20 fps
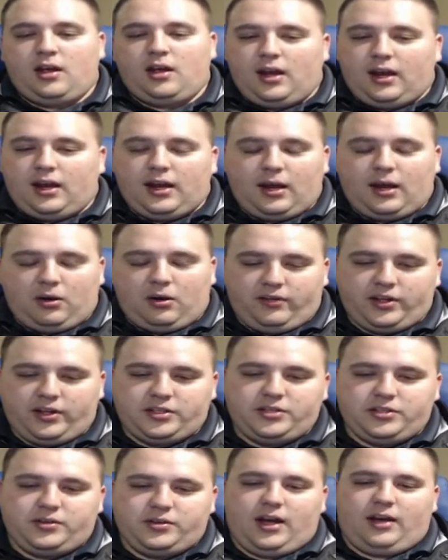and I'll
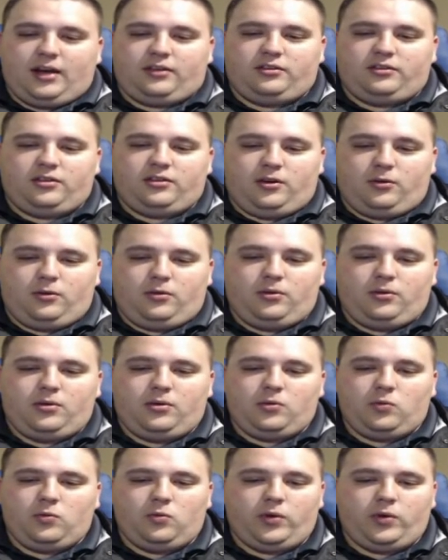let you guys know
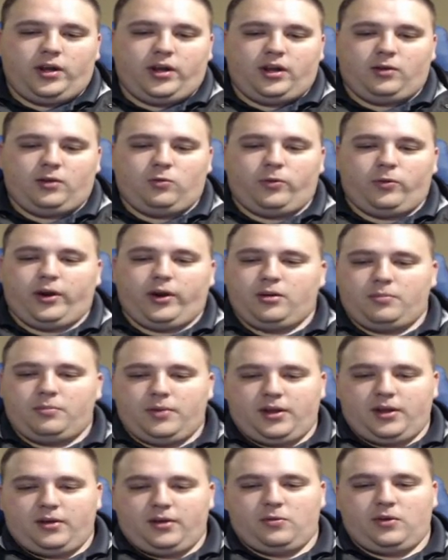when and where to
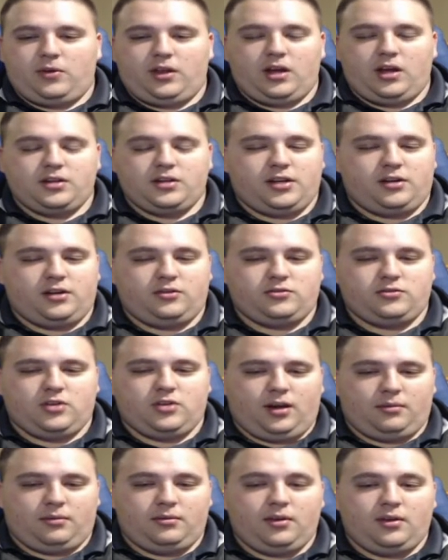be when that channel
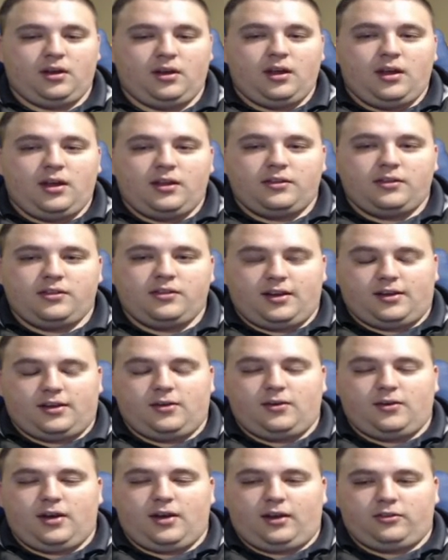drops. Thank
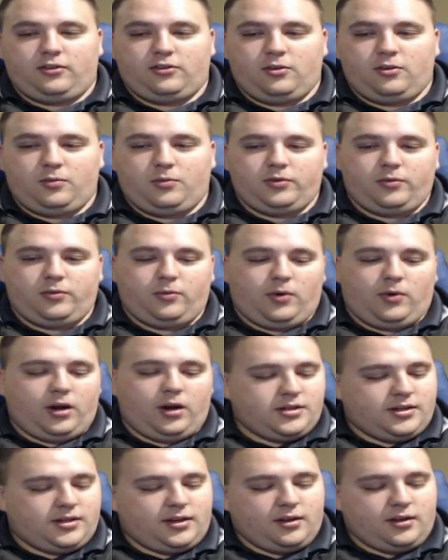you guys so much for
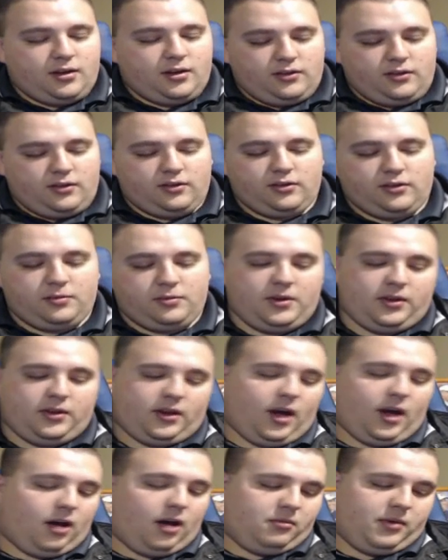watching. This has been the
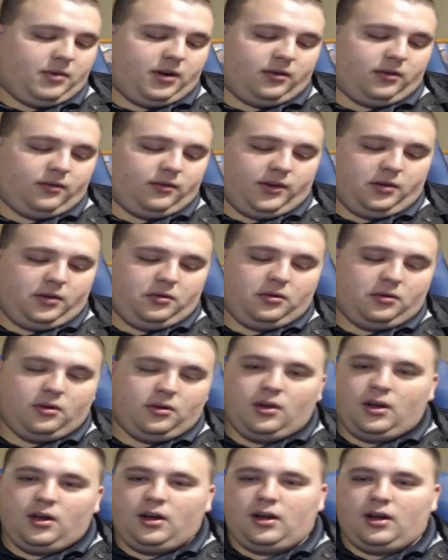Common Man Review,
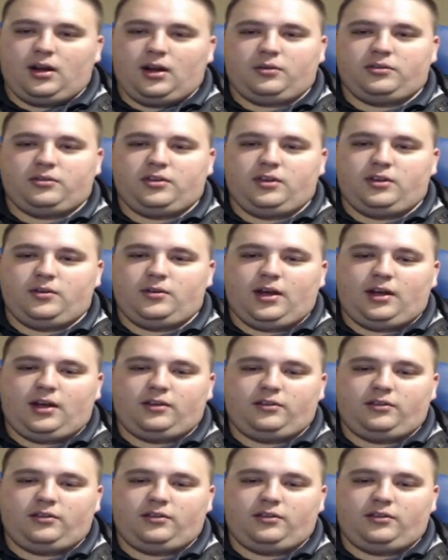and I'll see you guys